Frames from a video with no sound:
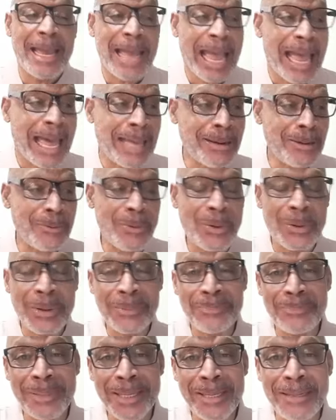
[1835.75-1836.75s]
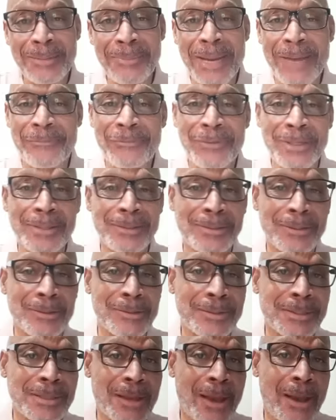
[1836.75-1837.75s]
I don't want to beat them. I feel
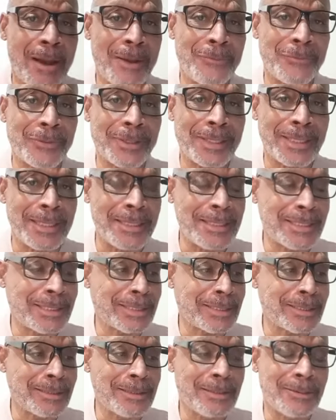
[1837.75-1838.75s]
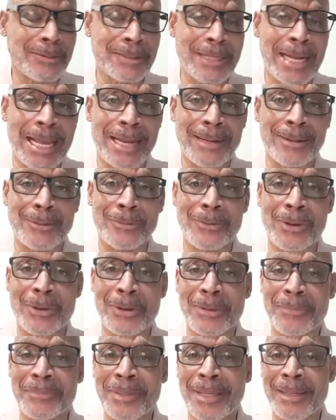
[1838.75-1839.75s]
so sorry for these children. I don't
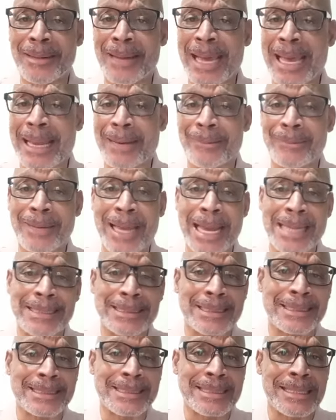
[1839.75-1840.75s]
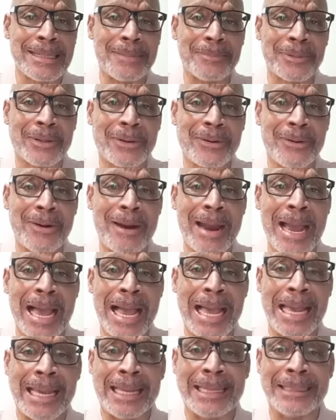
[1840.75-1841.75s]
want to beat them. I don't like to see them
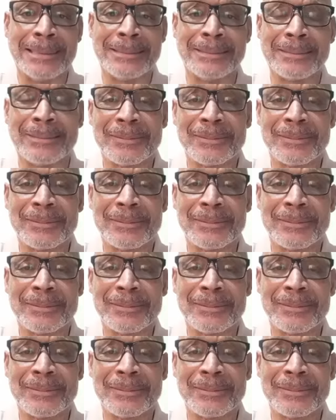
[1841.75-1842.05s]
crying.